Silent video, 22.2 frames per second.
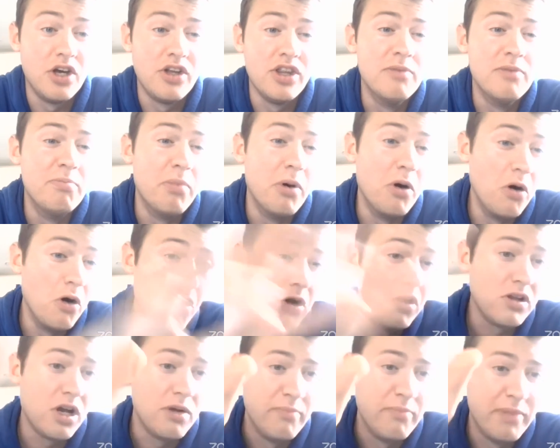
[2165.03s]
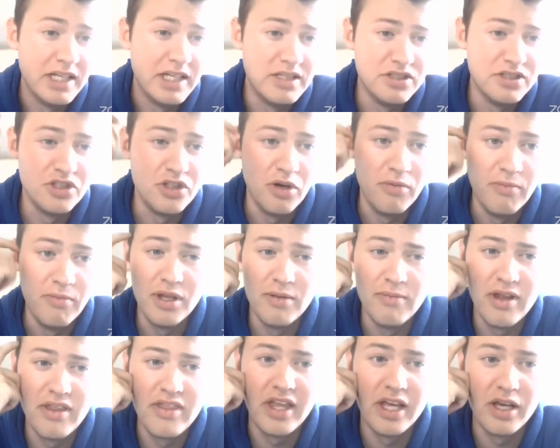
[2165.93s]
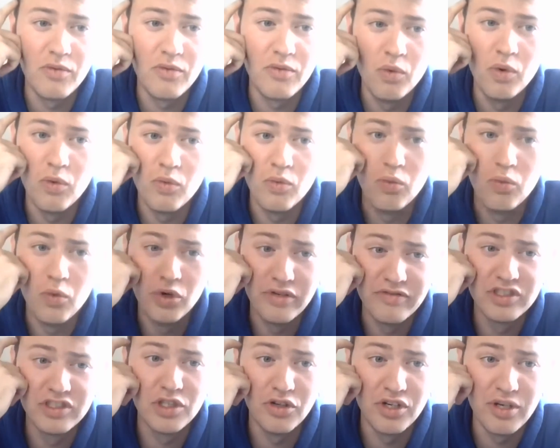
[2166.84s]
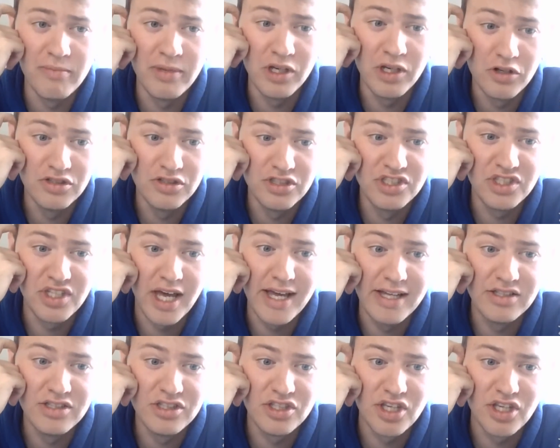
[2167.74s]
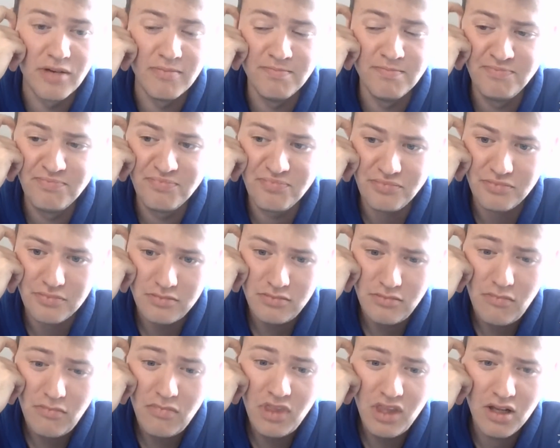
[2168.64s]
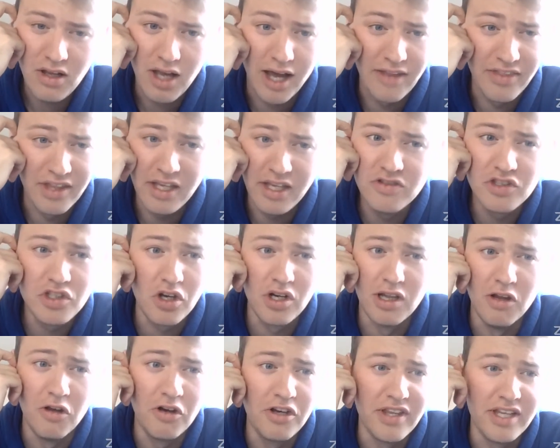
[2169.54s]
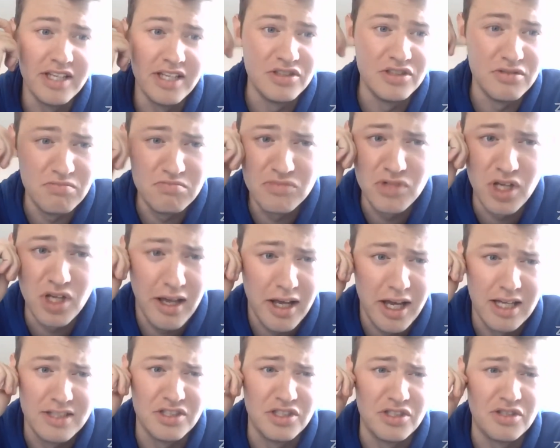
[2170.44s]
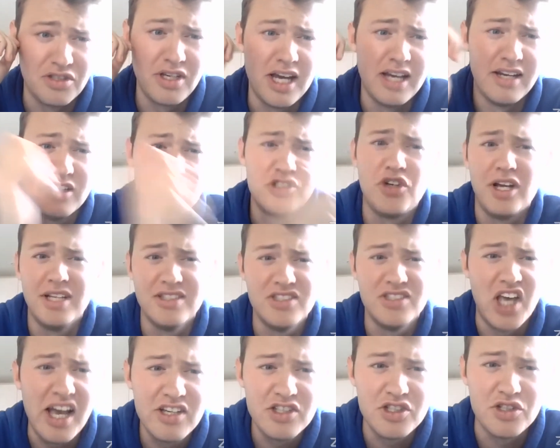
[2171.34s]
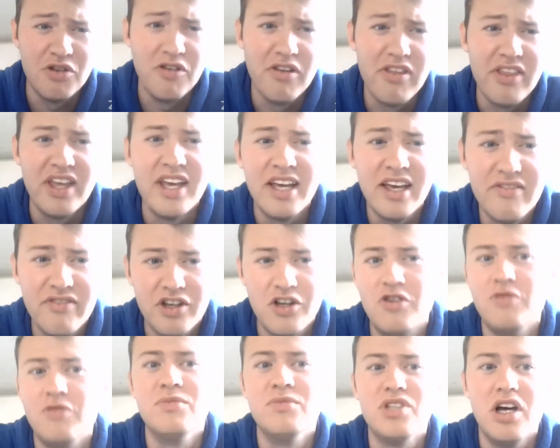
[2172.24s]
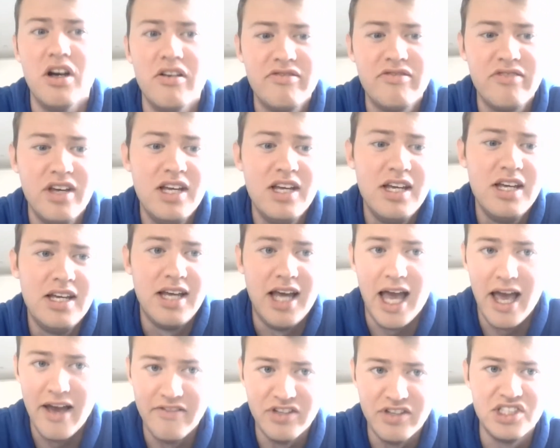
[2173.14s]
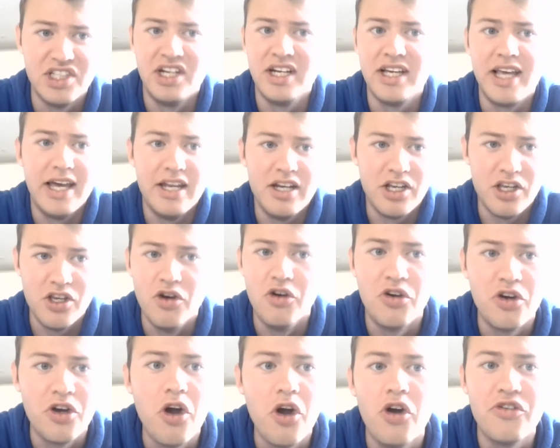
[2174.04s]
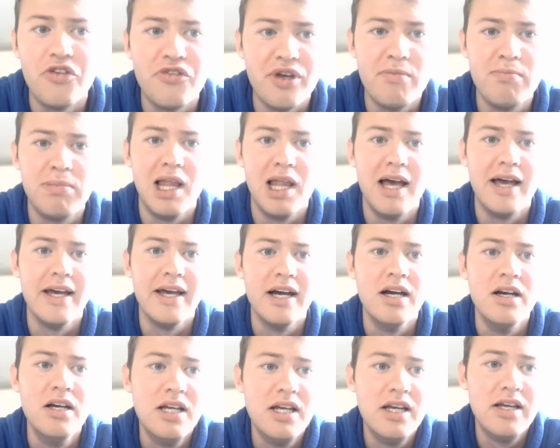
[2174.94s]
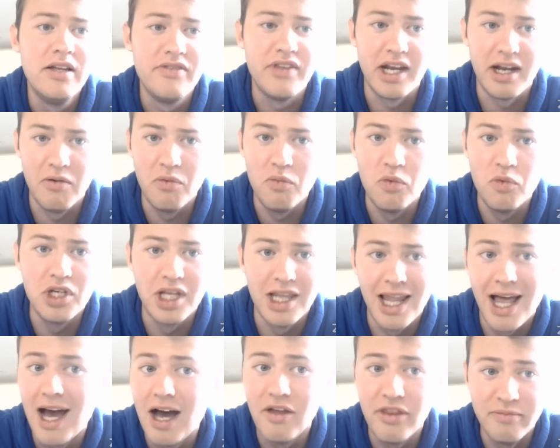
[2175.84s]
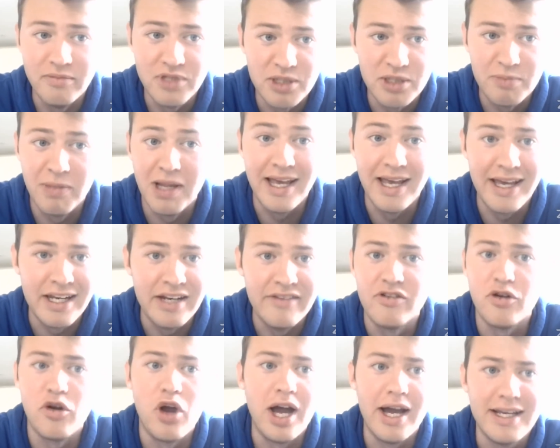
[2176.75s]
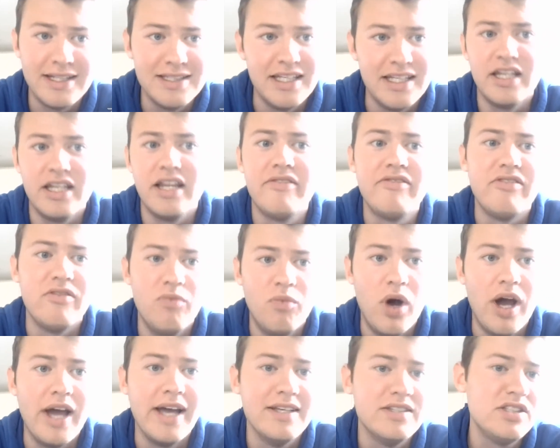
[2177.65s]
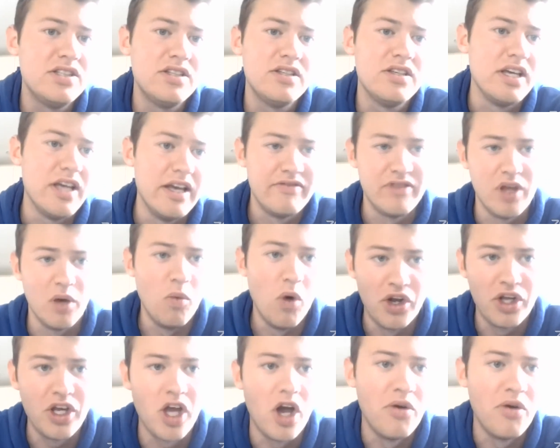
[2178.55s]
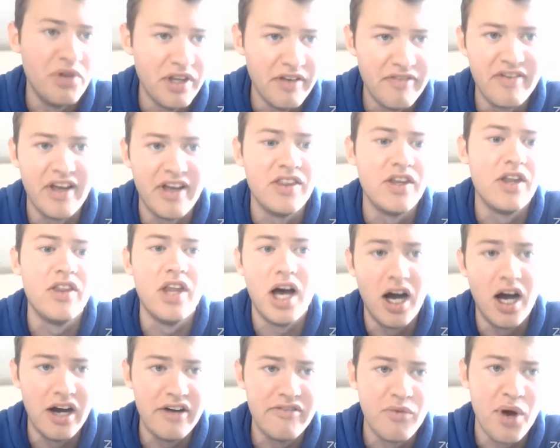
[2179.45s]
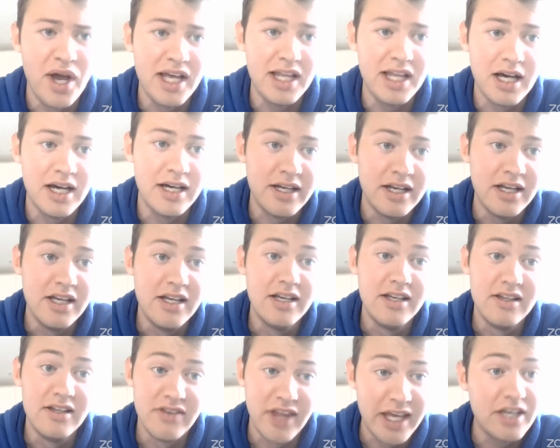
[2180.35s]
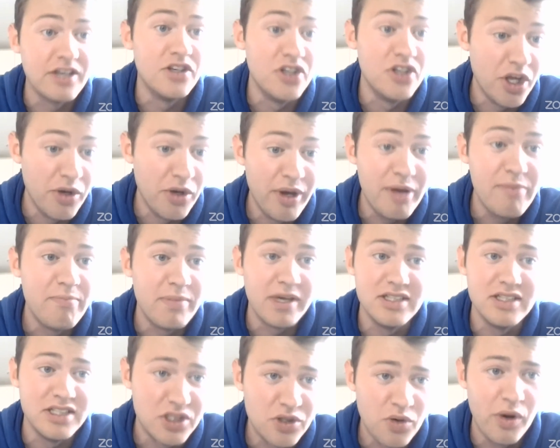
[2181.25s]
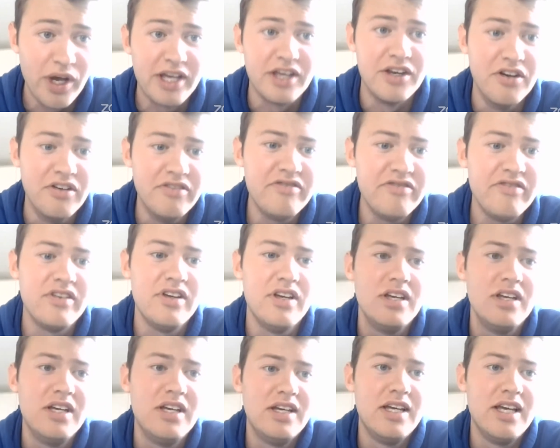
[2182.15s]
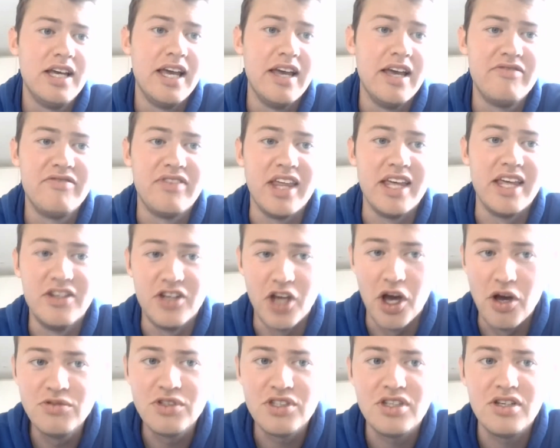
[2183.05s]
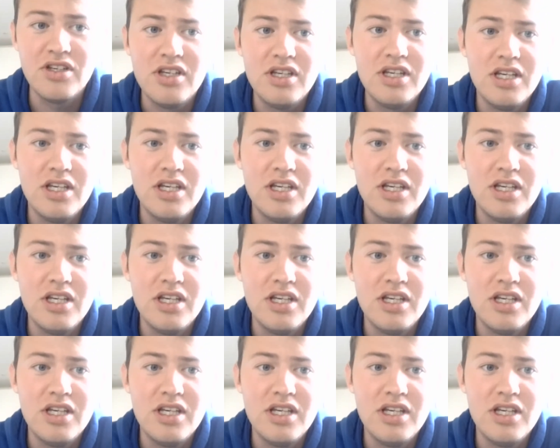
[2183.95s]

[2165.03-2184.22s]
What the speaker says: on the ball compared to some of them, I think would have stood him in good stead. So I think you've just got to look at this as a kind of transactional thing. If it comes off, Everton are getting a young, hungry player that would allow them to play in a variety of different ways. If they want to go and defend on the halfway line, they can do it because he's quick enough. If they don't,